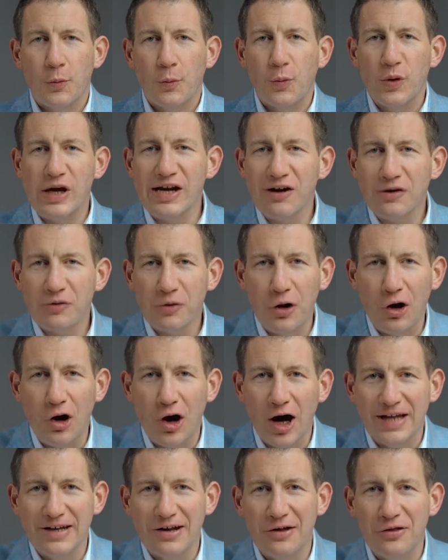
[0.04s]
We are
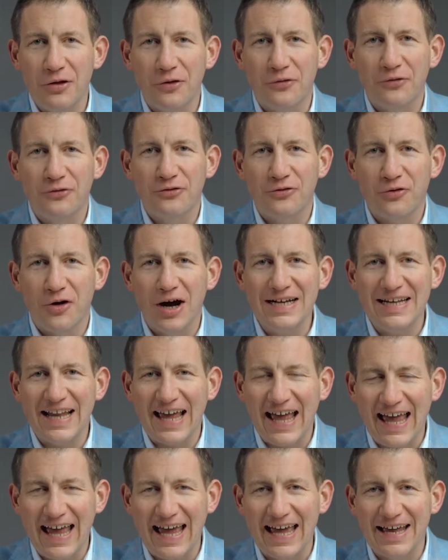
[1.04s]
on the front
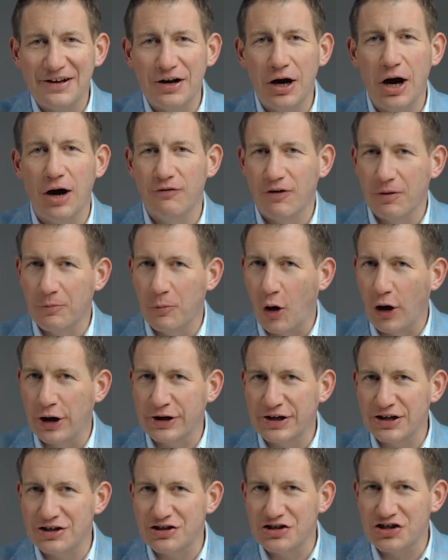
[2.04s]
end of a
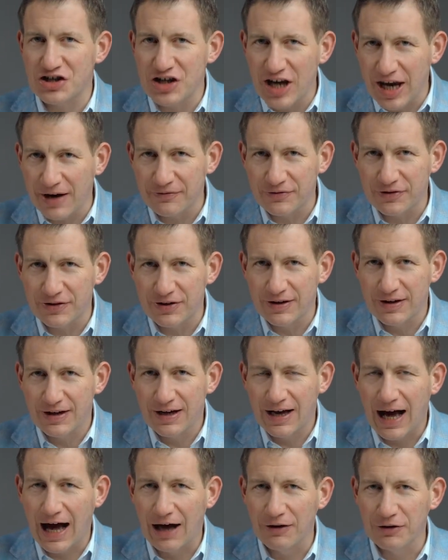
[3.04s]
market shift.
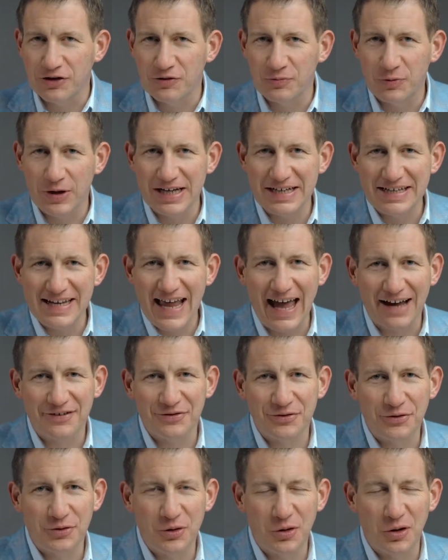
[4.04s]
I'll explain
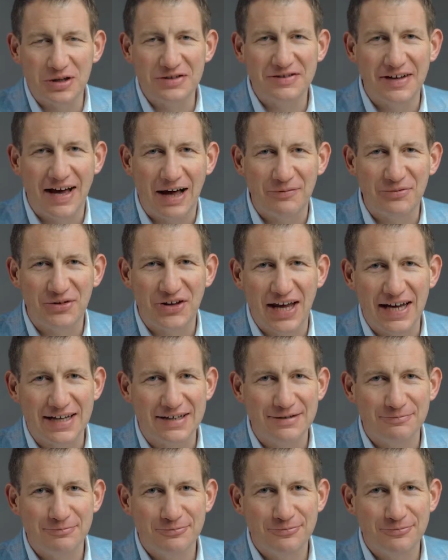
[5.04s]
next on Tom's Take.